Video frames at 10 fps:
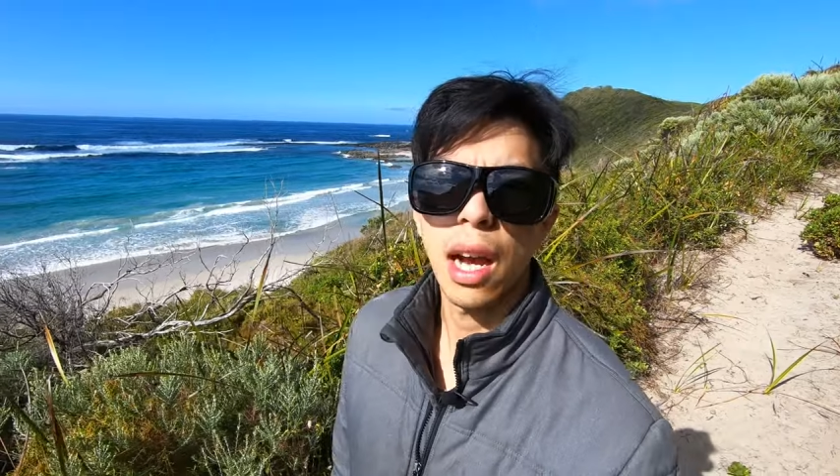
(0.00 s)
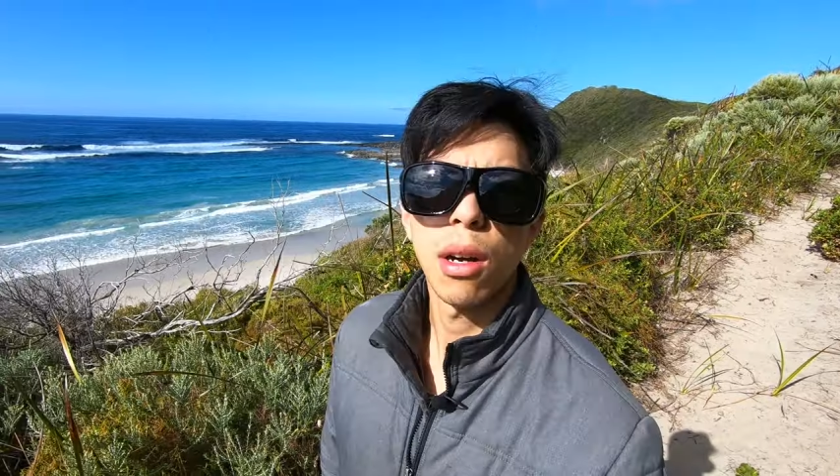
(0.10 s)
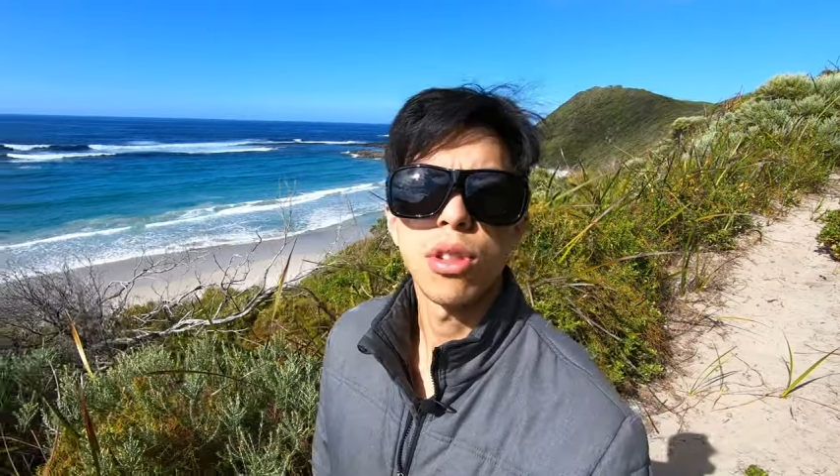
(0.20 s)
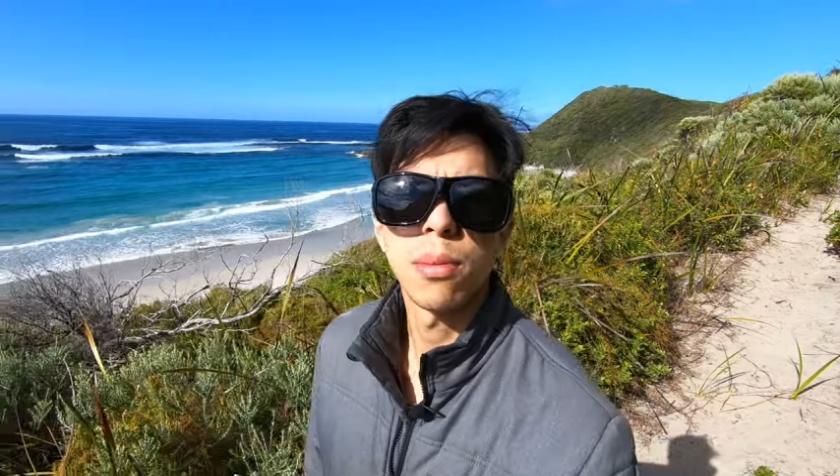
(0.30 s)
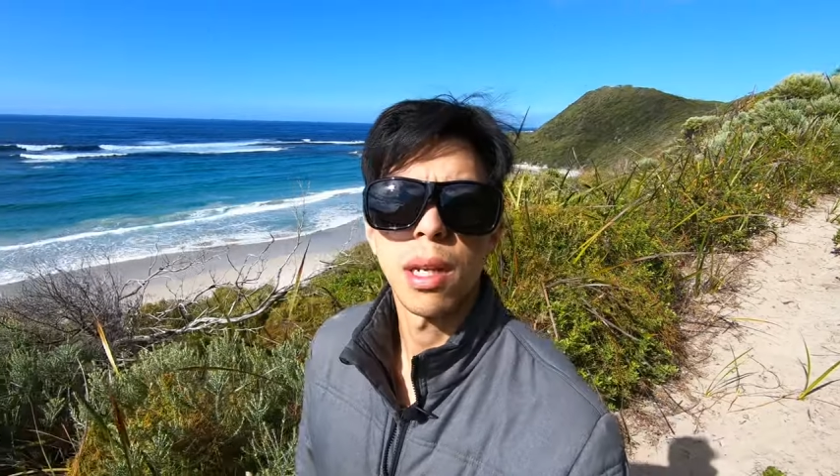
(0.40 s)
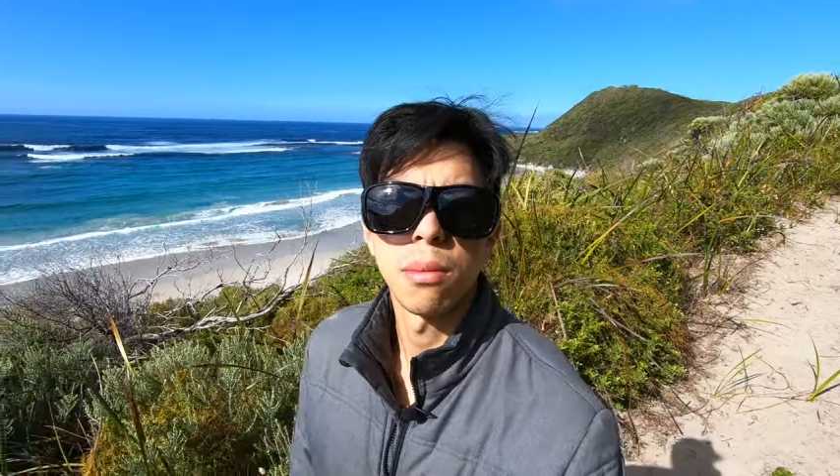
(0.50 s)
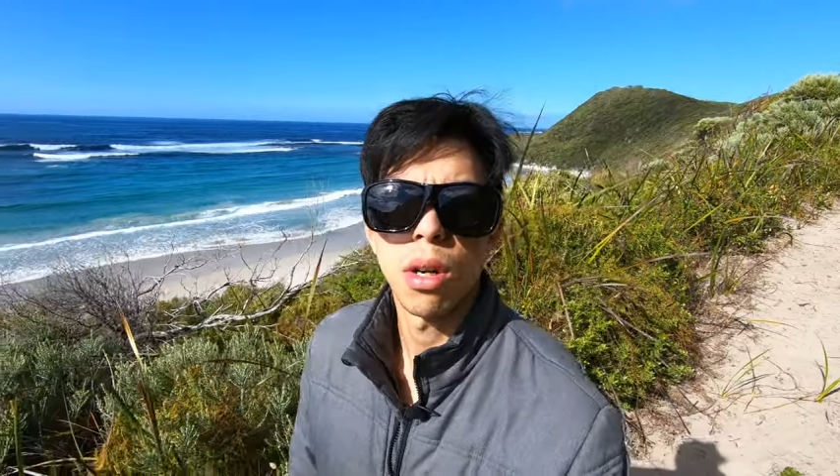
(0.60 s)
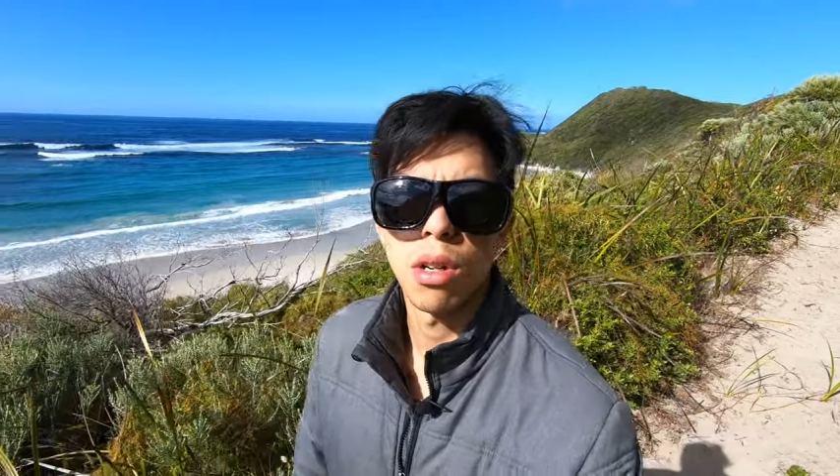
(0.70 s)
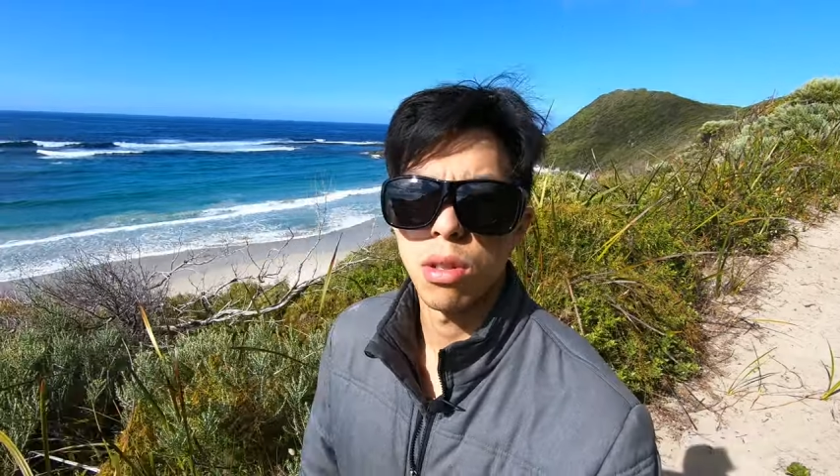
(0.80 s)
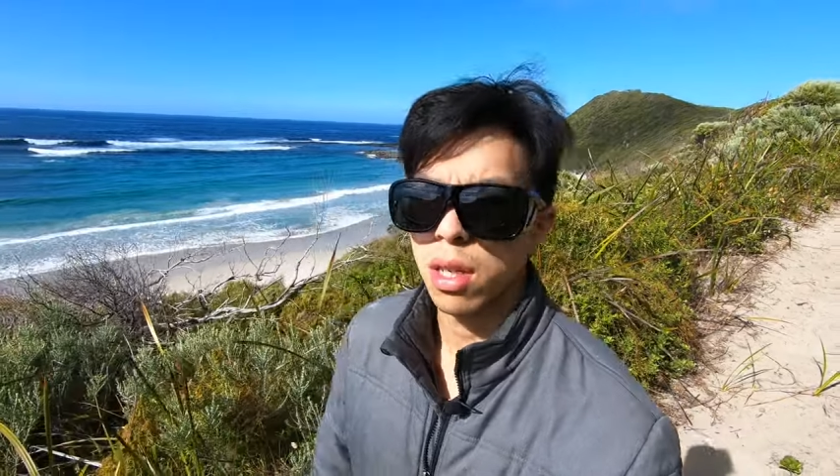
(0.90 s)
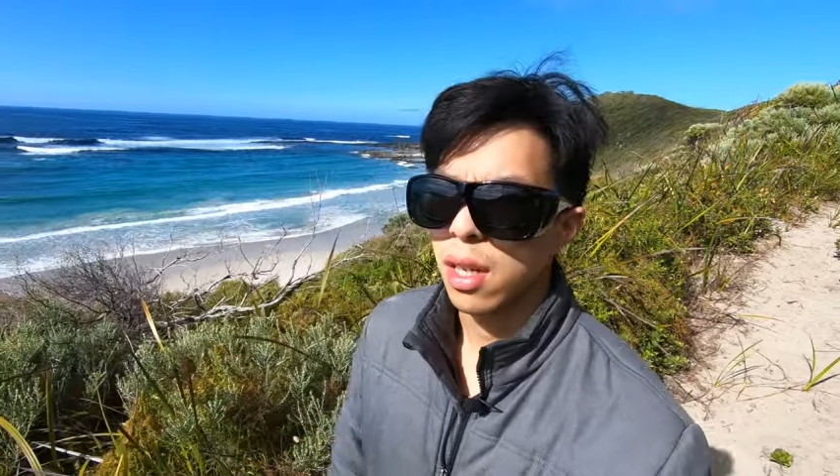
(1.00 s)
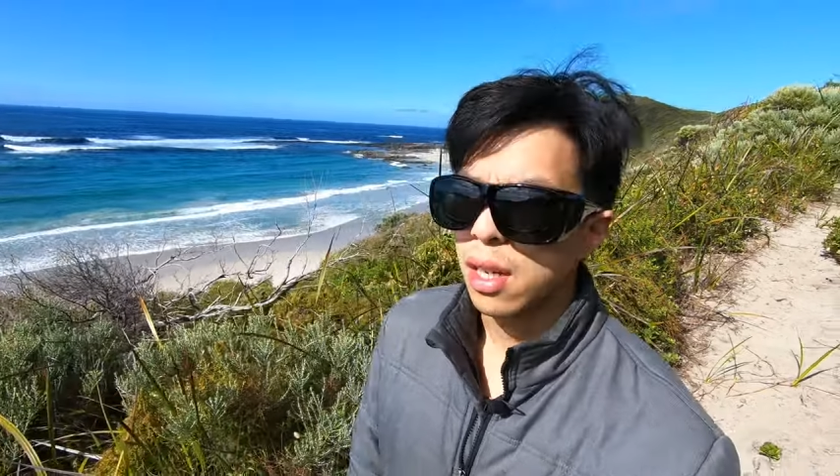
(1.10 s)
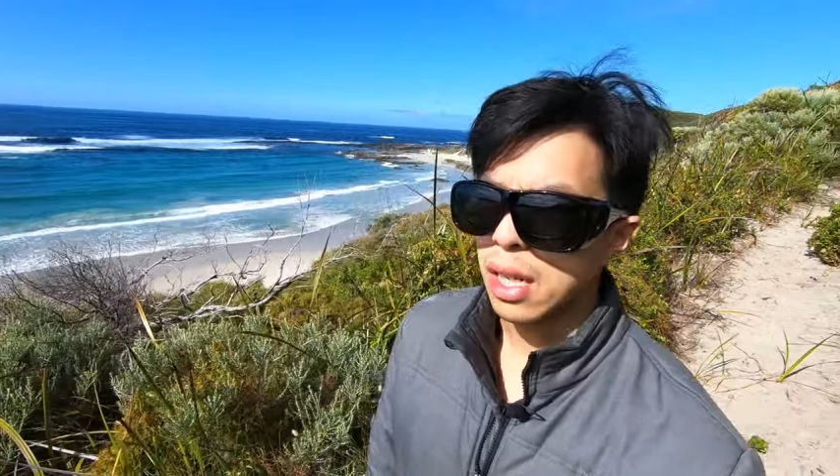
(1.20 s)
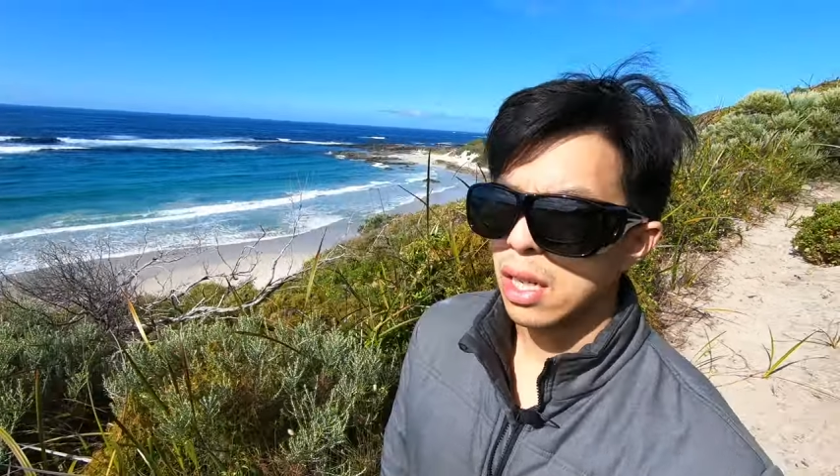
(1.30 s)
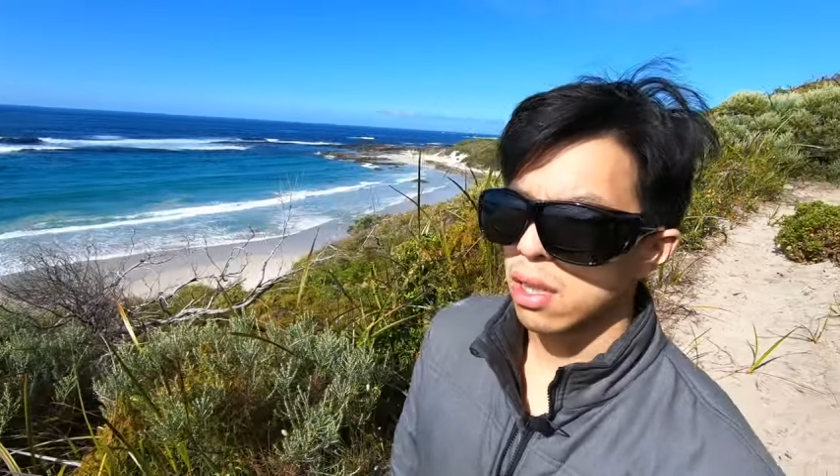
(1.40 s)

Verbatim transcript: ultimate mode is